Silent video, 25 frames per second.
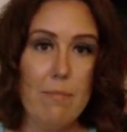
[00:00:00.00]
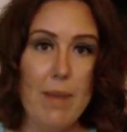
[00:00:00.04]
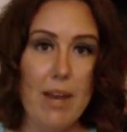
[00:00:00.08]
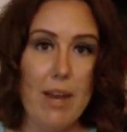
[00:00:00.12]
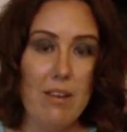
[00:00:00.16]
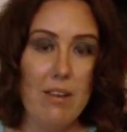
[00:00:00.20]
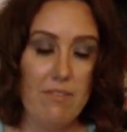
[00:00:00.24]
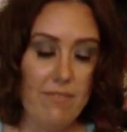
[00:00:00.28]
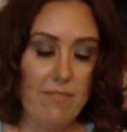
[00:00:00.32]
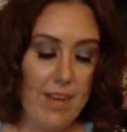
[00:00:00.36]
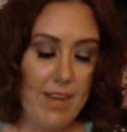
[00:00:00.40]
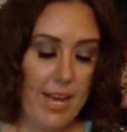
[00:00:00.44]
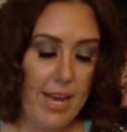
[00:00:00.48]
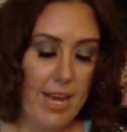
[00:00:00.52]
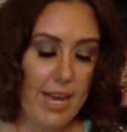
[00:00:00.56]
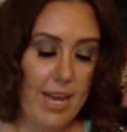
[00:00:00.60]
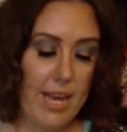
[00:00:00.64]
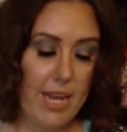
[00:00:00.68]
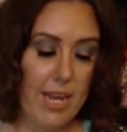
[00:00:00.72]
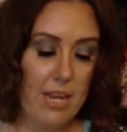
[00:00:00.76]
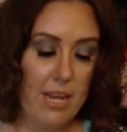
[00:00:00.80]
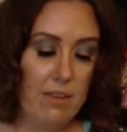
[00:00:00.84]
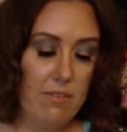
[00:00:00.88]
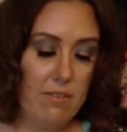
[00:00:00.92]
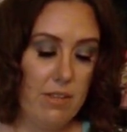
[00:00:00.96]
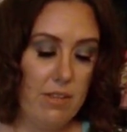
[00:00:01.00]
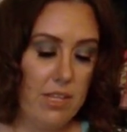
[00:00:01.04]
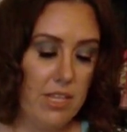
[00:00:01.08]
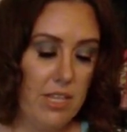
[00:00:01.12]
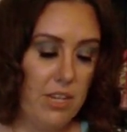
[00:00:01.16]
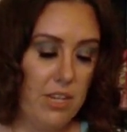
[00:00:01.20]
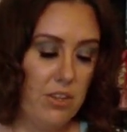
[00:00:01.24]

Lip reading: by 5.